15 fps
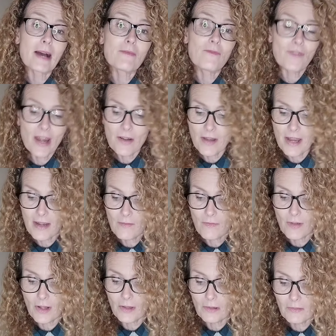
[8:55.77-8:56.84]
I'm very
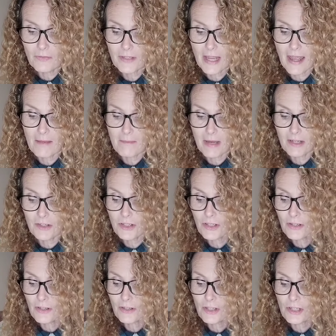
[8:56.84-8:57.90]
involved at my
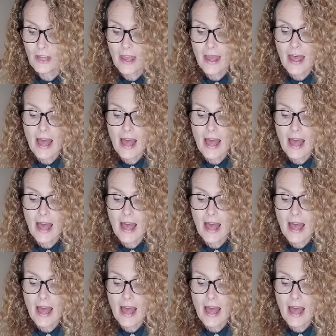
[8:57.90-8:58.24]
church.